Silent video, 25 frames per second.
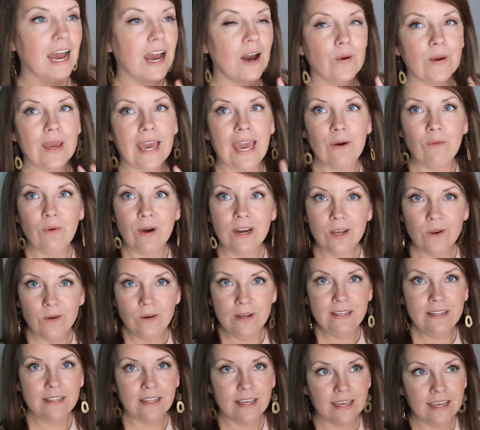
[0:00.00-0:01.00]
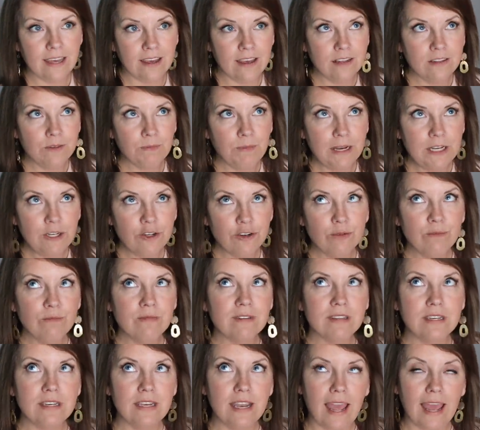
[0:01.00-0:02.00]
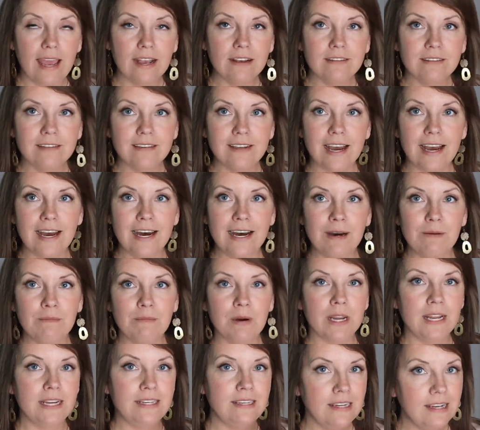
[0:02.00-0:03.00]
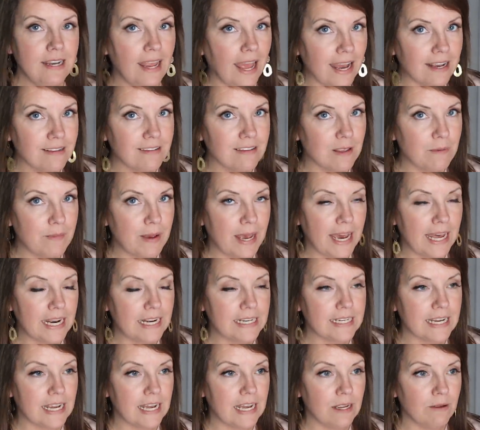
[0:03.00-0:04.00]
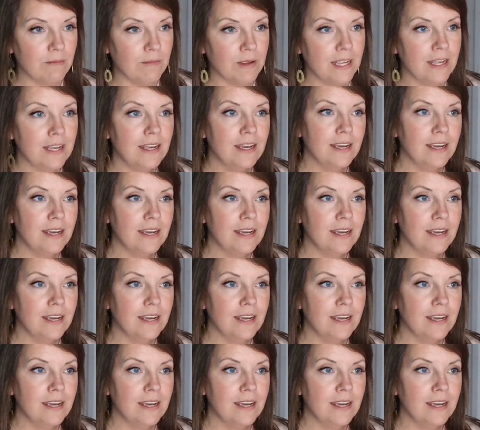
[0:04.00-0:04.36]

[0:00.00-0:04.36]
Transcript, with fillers: Okay, I wanna go into the kids' bedrooms next, but I didn't ask them ahead of time,